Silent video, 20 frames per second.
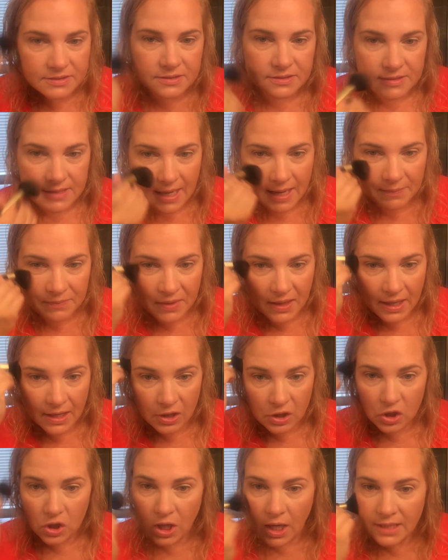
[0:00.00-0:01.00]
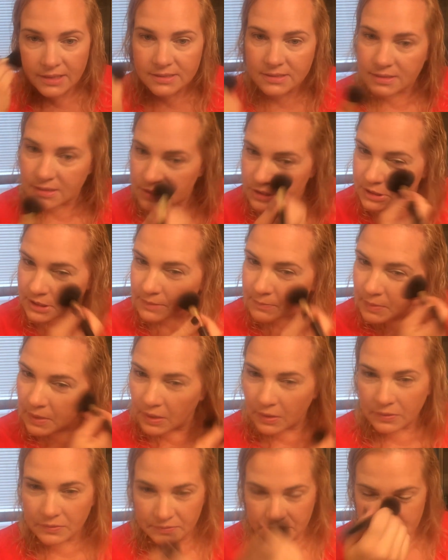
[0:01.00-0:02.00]
dab that across the
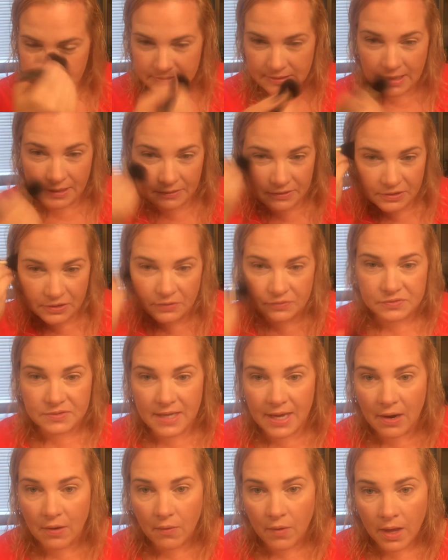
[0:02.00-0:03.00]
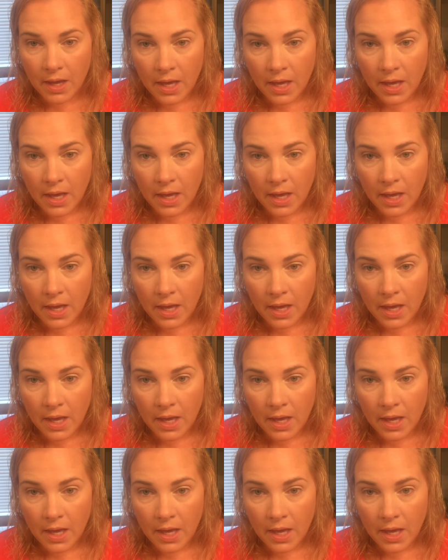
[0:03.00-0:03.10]
cheekbones, down the nose. Now,